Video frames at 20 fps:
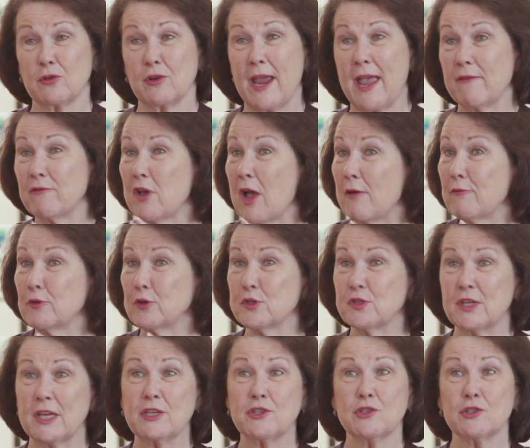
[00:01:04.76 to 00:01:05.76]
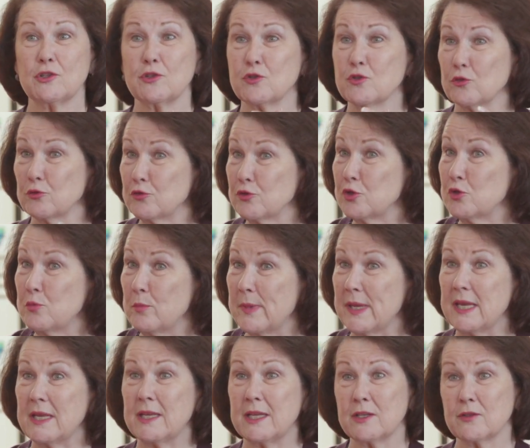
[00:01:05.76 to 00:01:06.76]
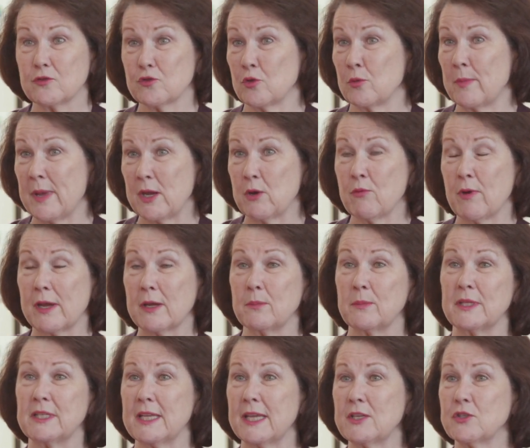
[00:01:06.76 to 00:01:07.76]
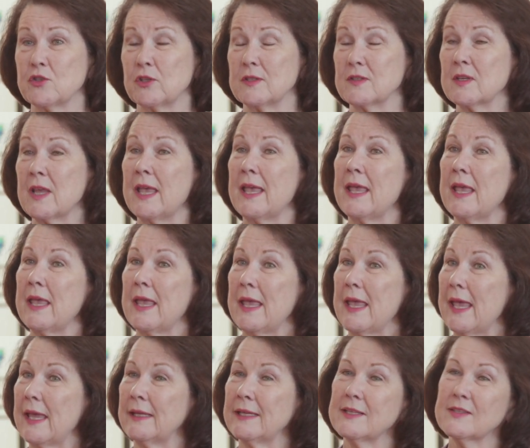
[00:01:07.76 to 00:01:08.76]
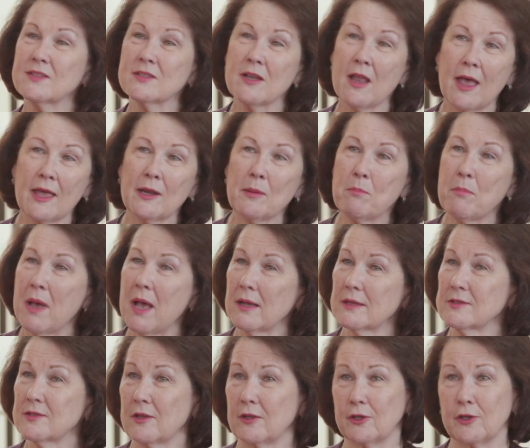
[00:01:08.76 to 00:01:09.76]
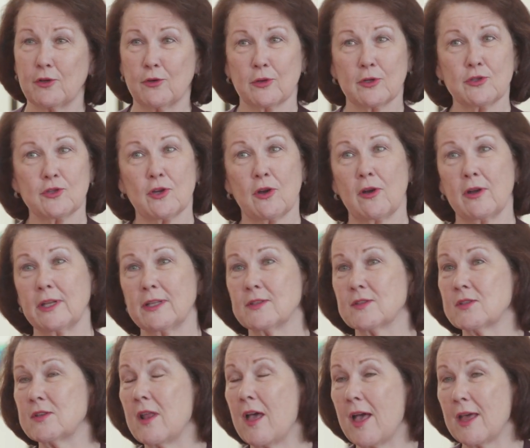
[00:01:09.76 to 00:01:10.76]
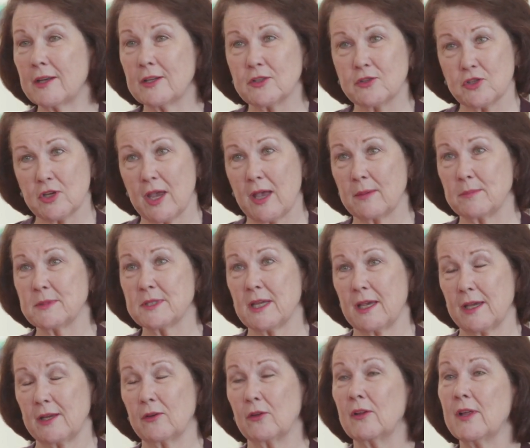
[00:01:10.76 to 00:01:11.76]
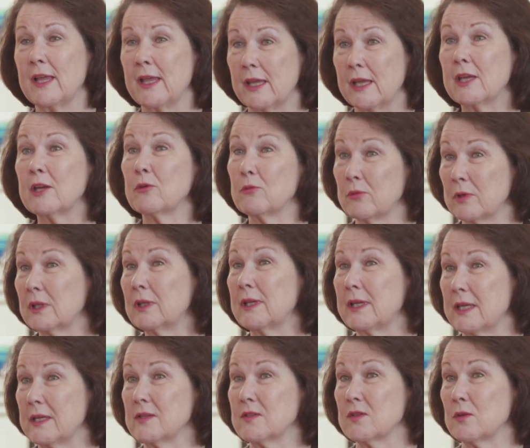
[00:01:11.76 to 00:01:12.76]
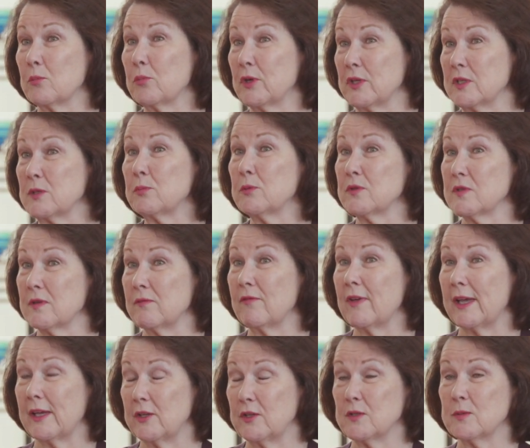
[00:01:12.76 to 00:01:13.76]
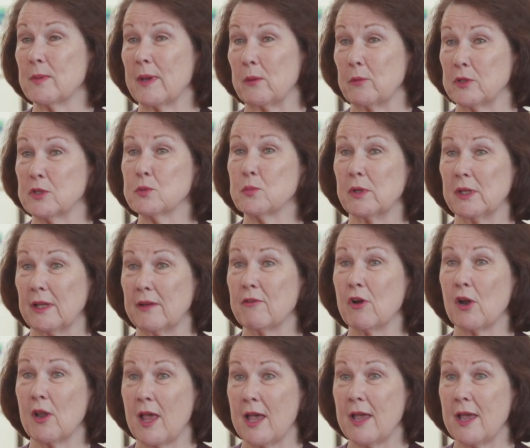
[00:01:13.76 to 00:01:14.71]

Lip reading: or have conversations or do meetings or make recommendations. And it's not a box on an org chart. It's not a job title. It really is the principles and values by which we live our